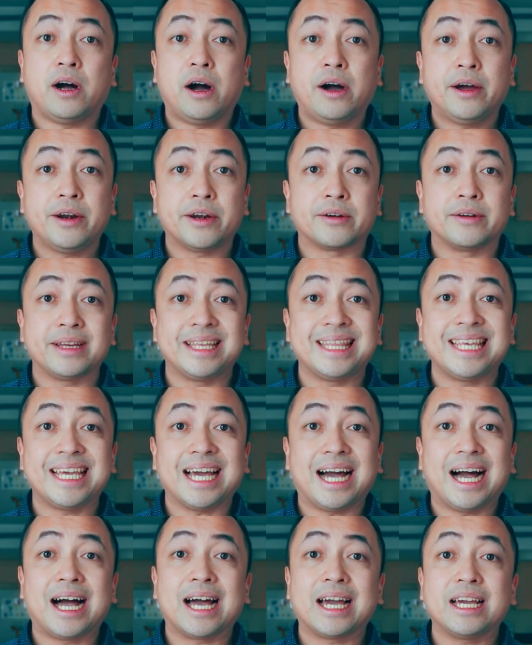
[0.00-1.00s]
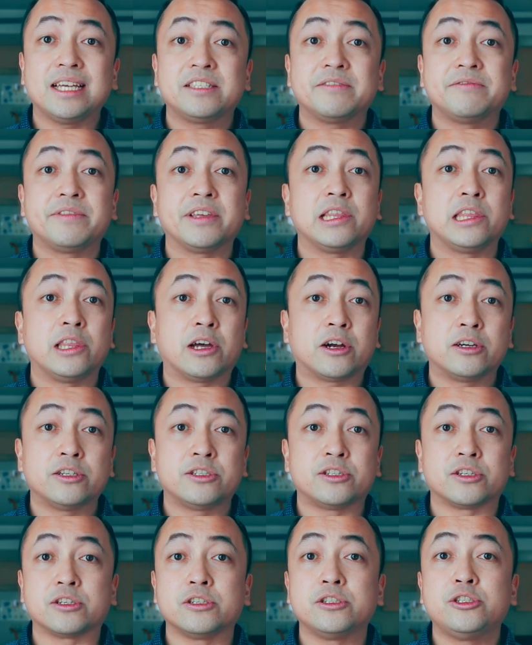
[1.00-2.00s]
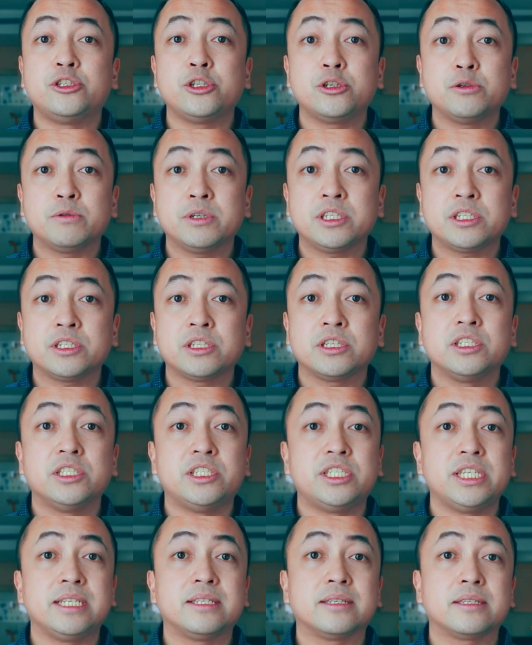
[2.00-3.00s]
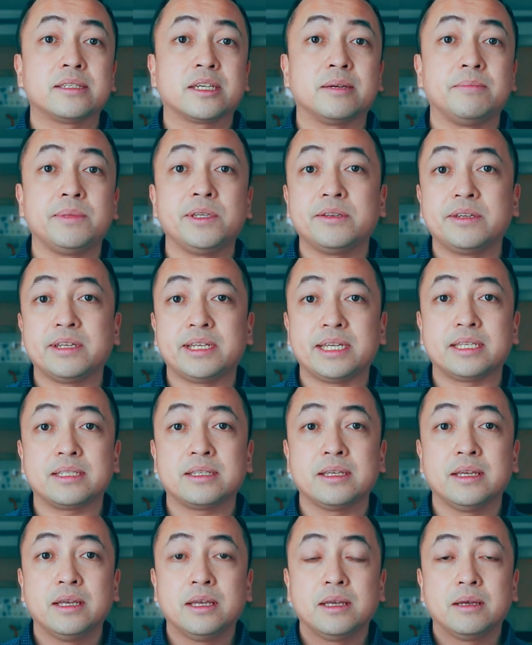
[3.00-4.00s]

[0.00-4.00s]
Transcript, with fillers: honor in the eyes of the larger Jewish Jesus communities